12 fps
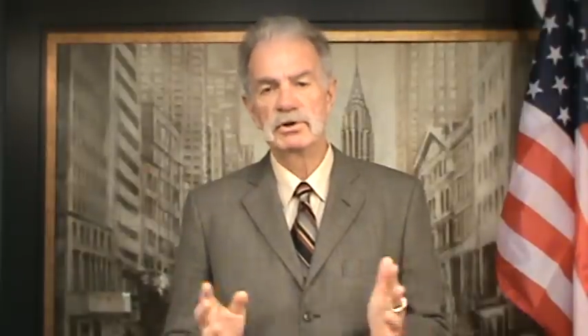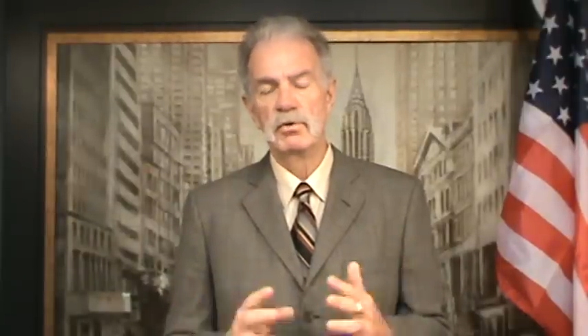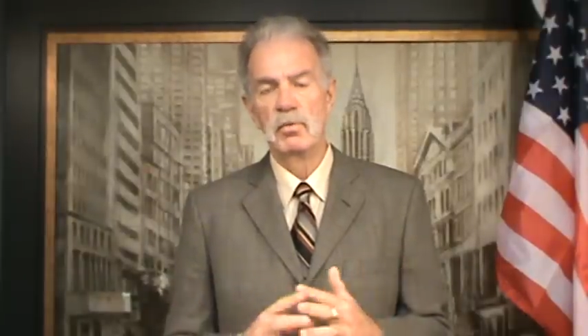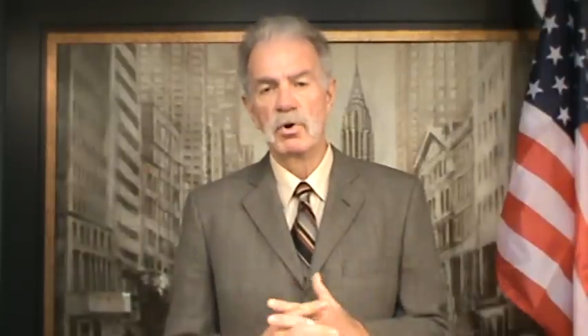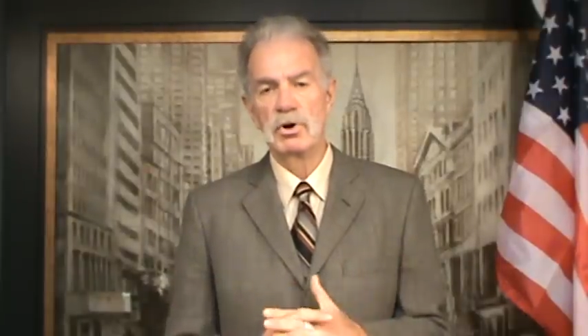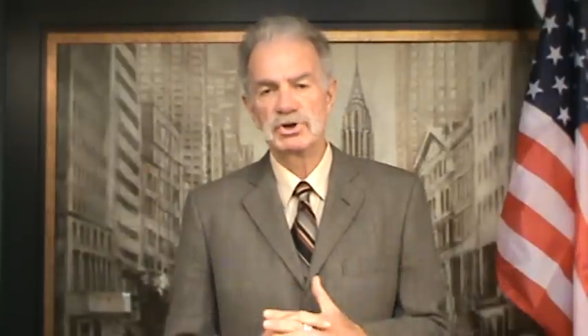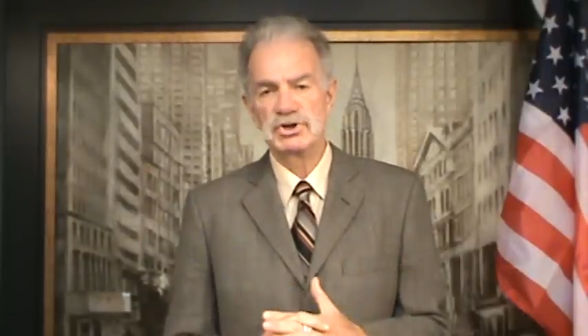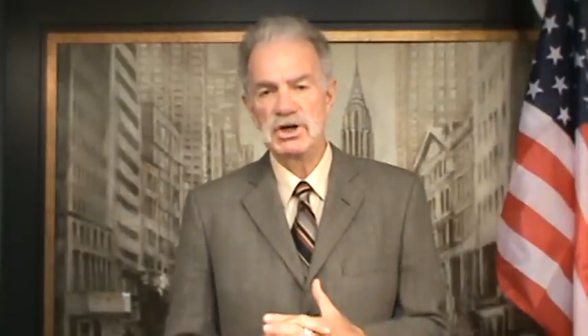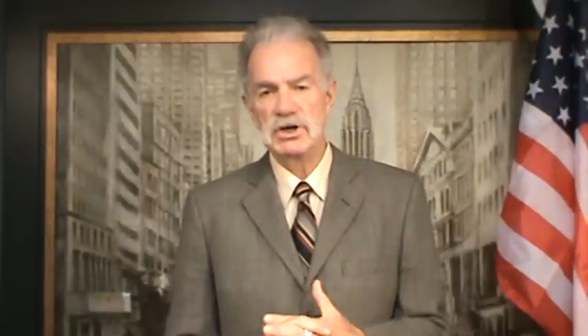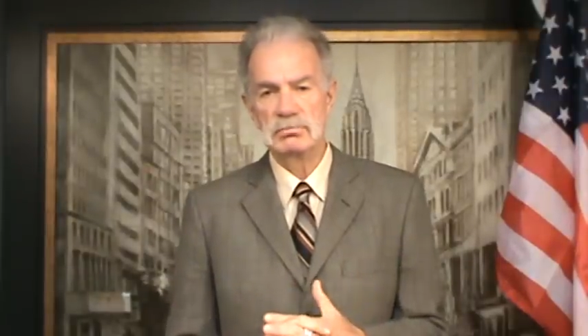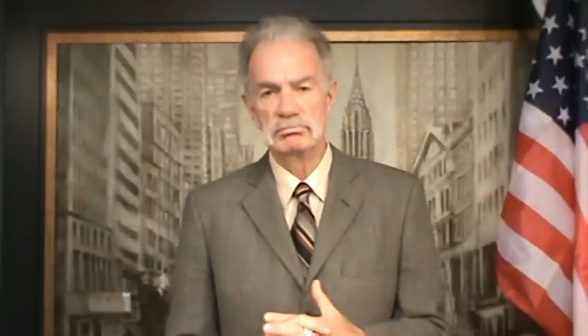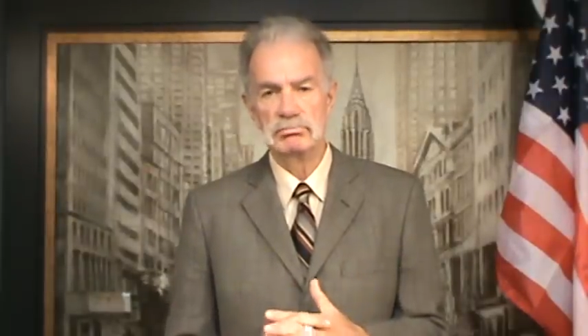
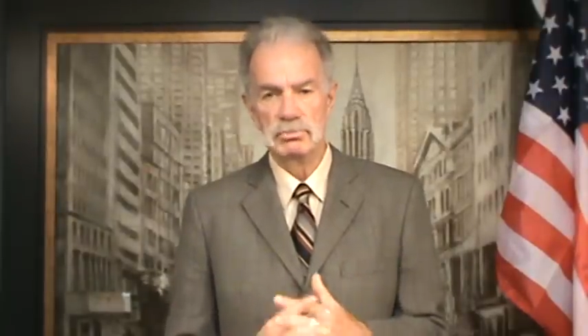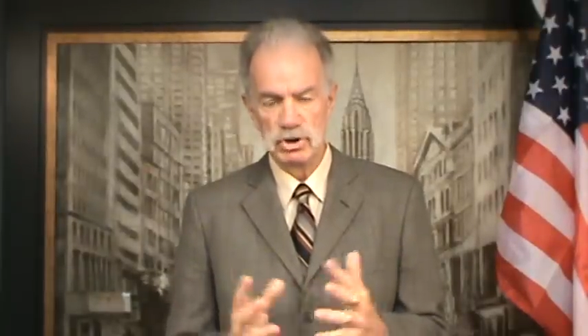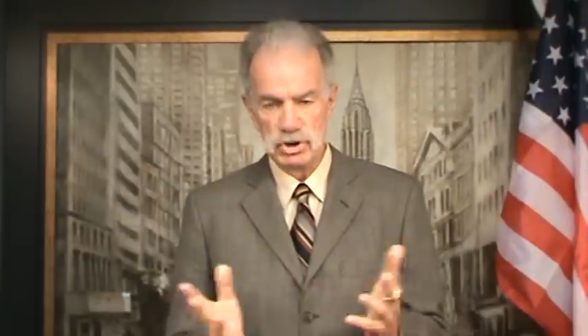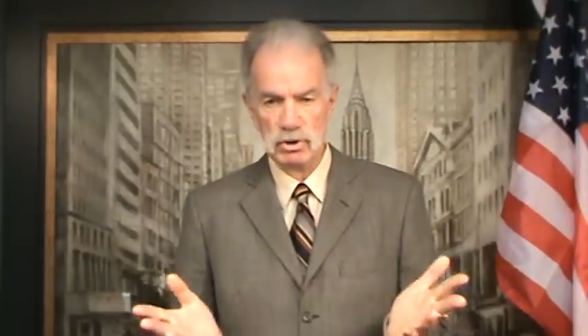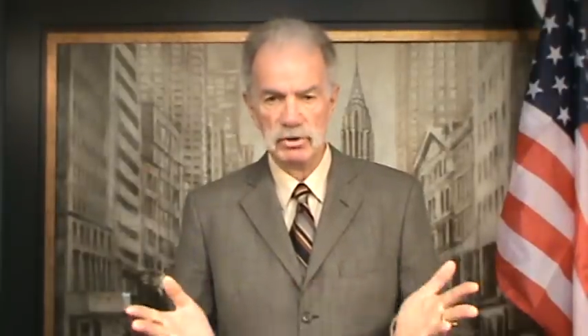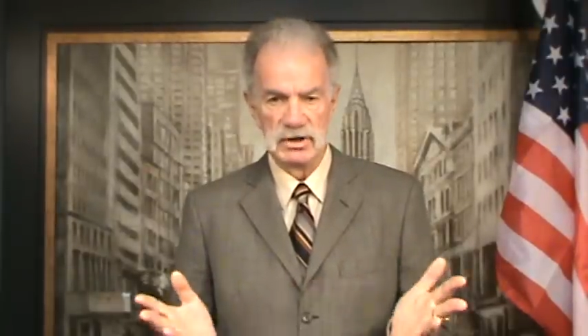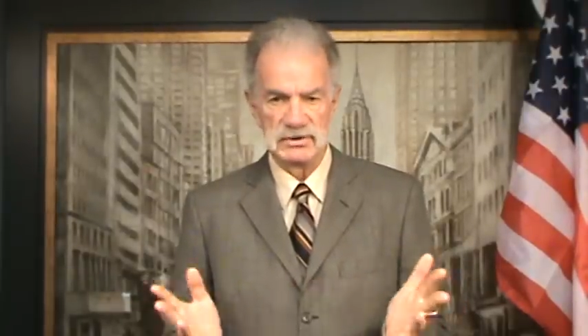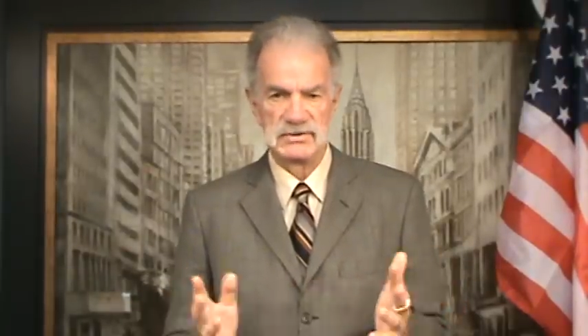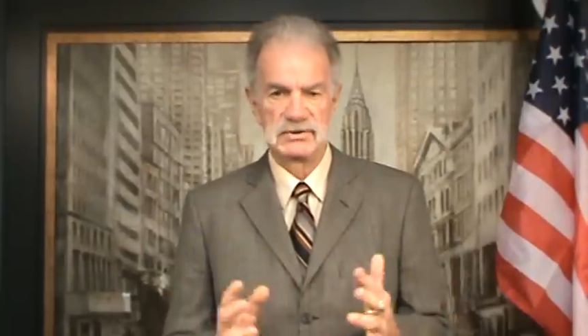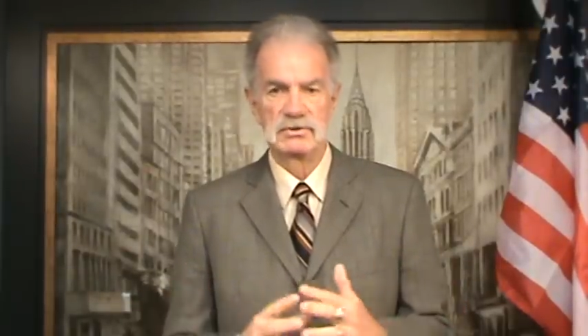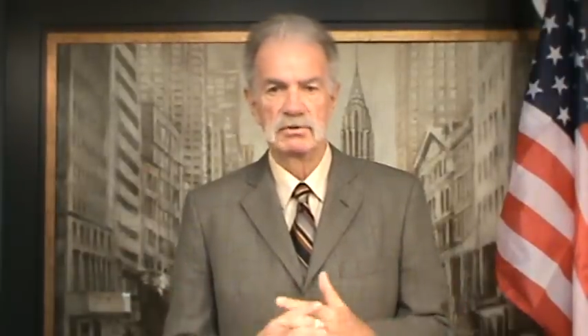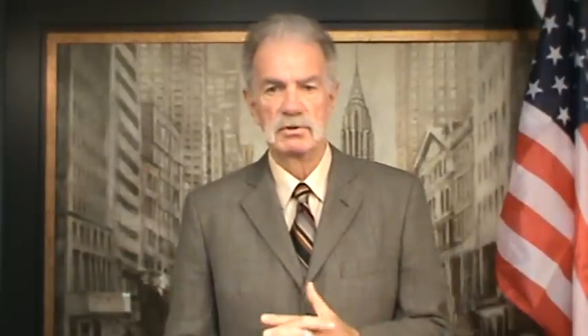washing
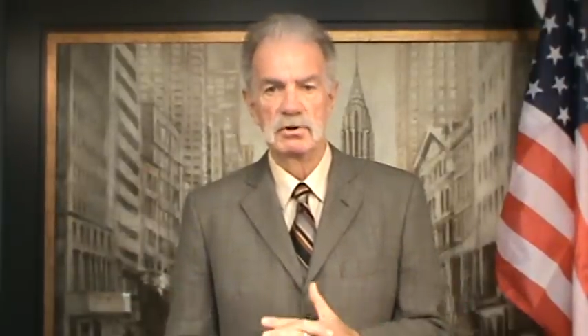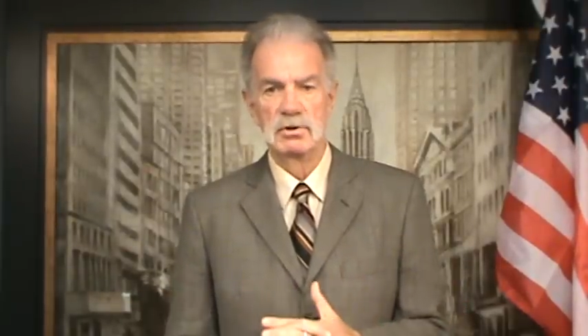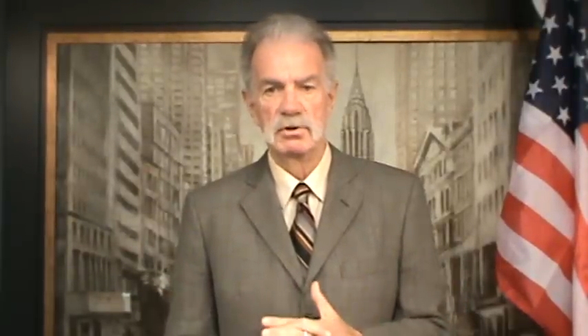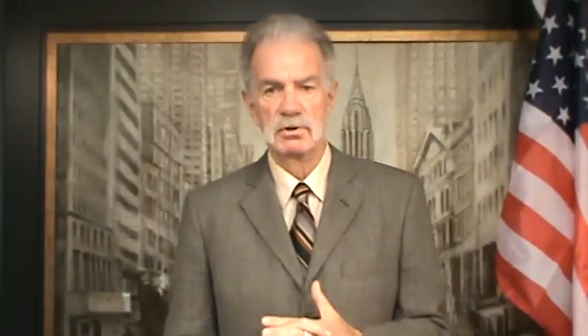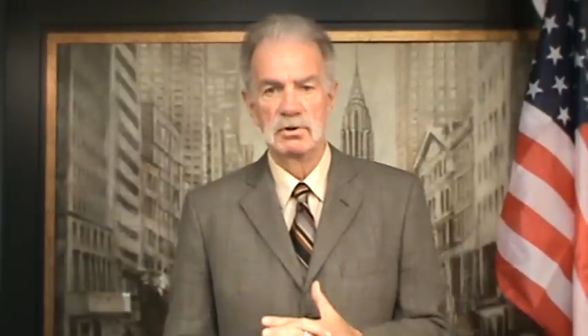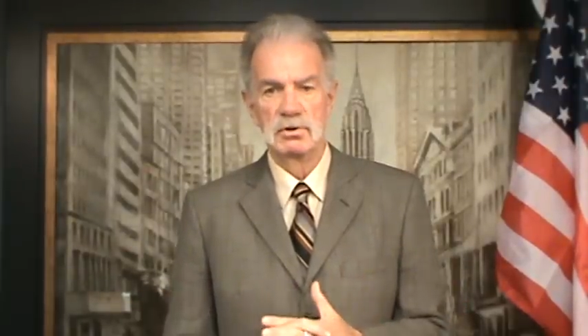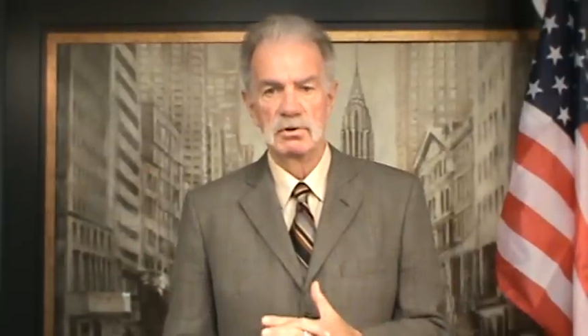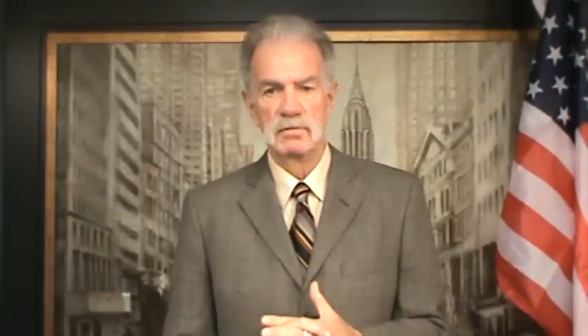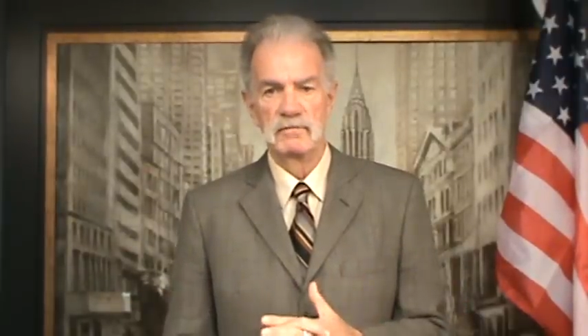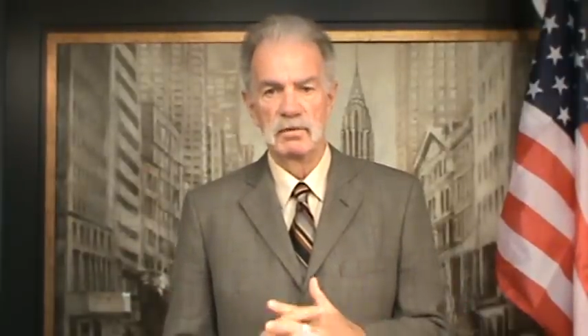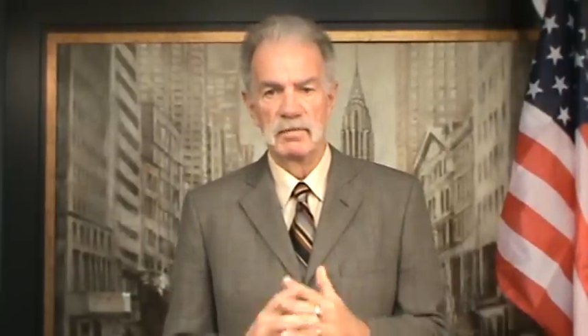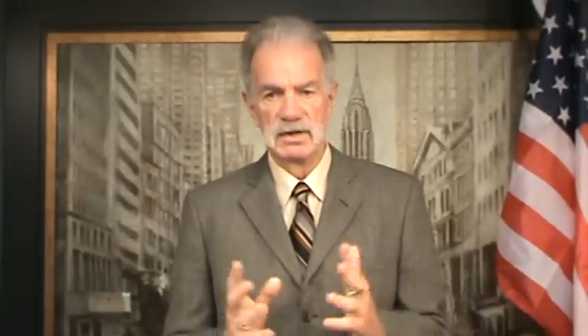units
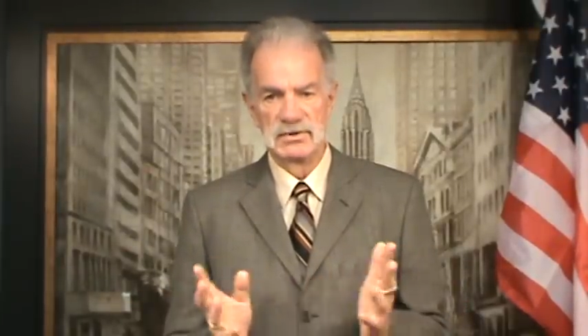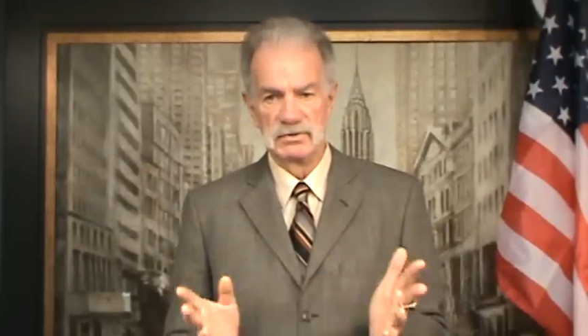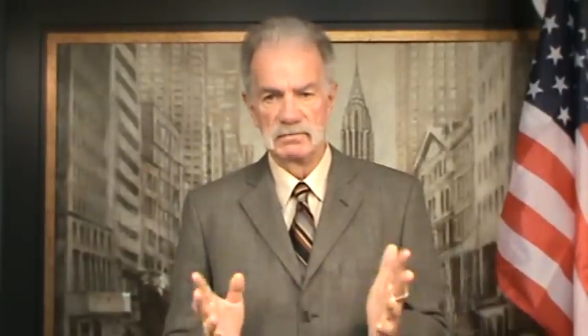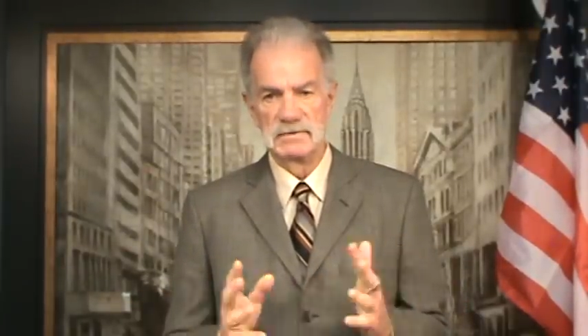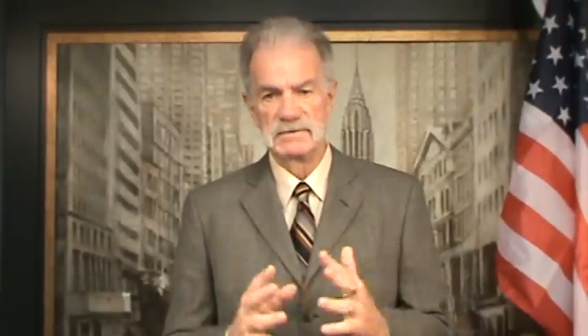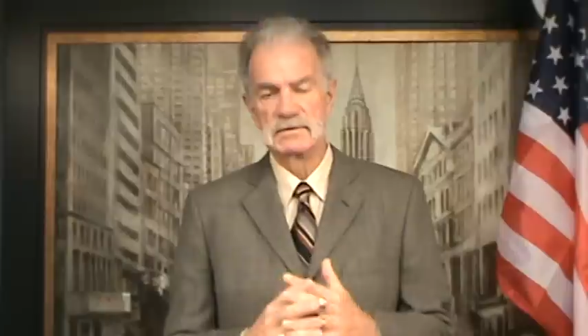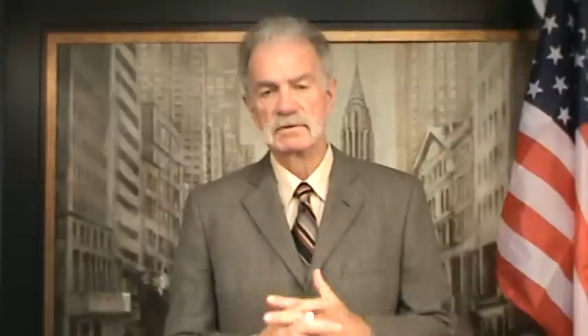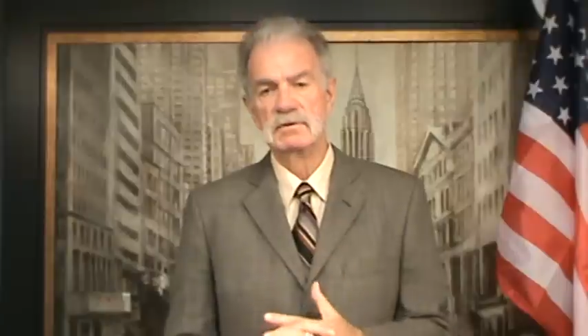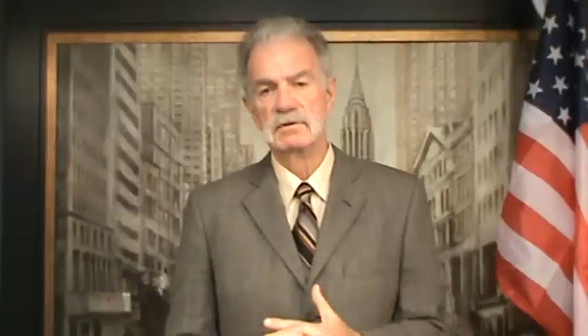for Muslims.